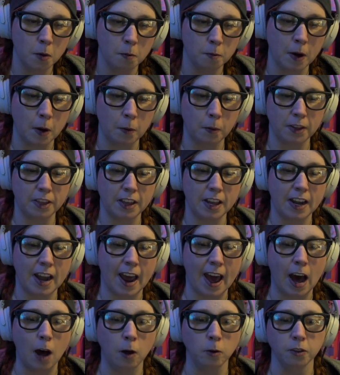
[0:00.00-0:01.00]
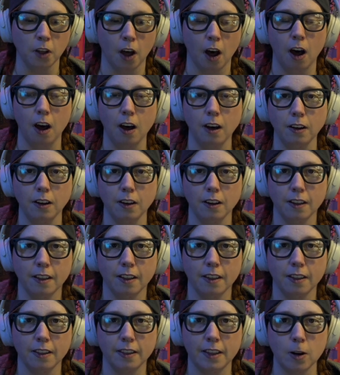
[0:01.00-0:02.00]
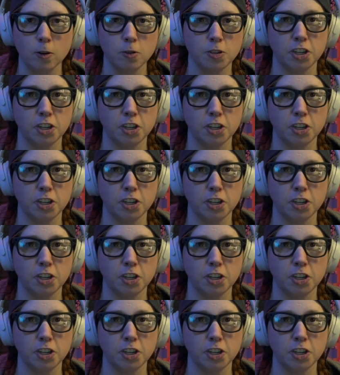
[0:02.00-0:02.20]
But within how long? They're